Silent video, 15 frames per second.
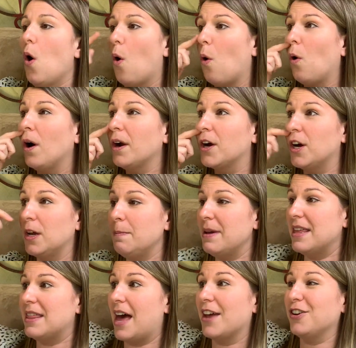Or it could
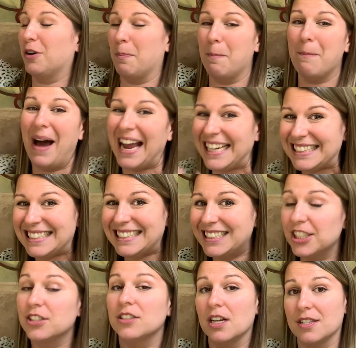be that your bite
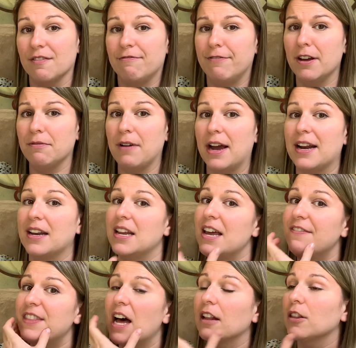just doesn't fit right, and
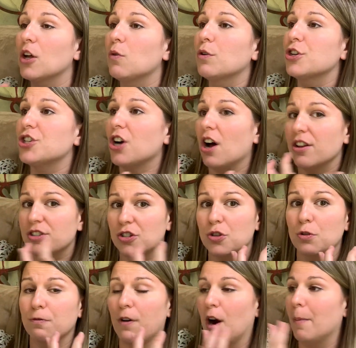if that lower jaw is
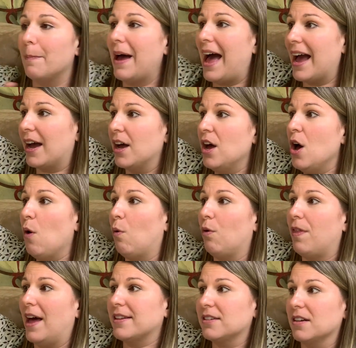too far back, well,
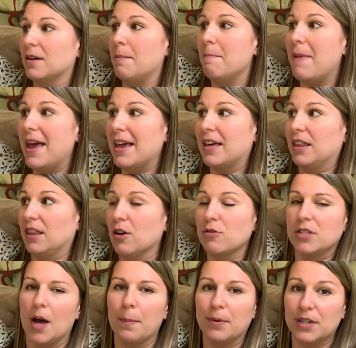that's going to make
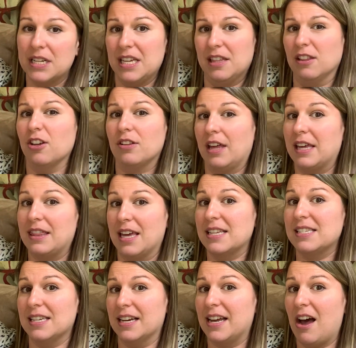those upper teeth look like they
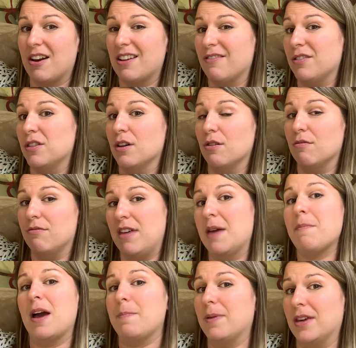stick out, even though they
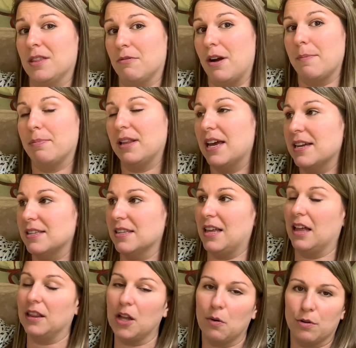might be in the right place, and
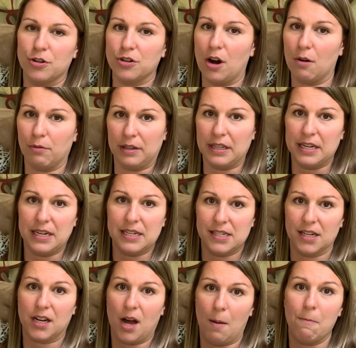that lower jaw really needs
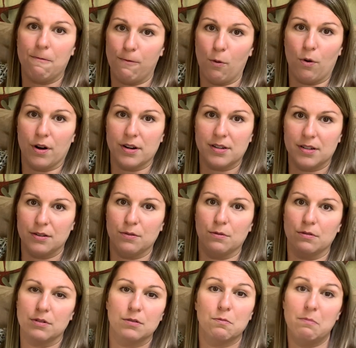to come forward
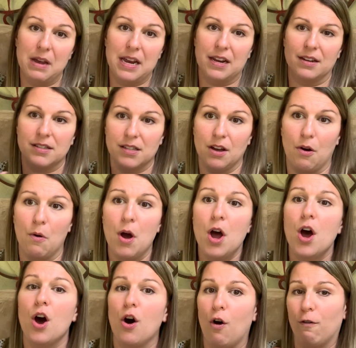to meet it. So
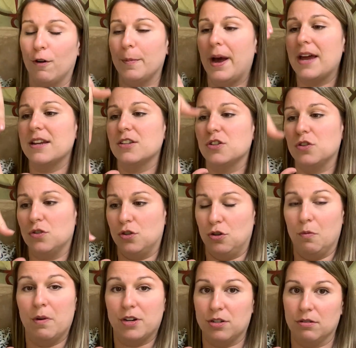overbite is
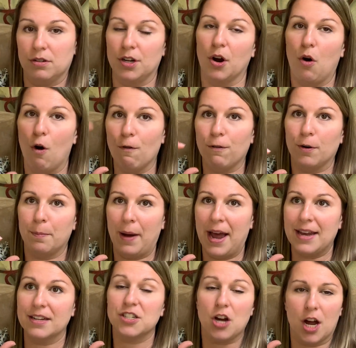too much,
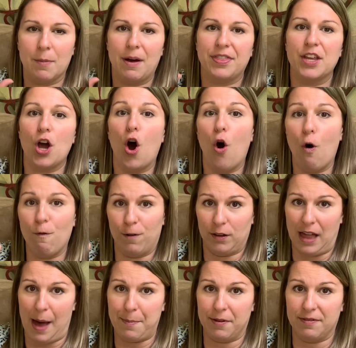overbite is talking about the
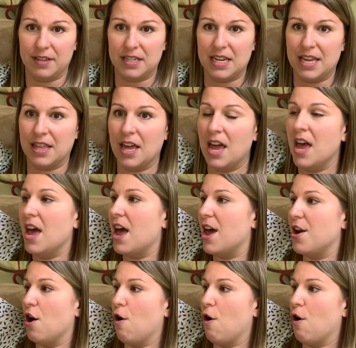overlap of the teeth, and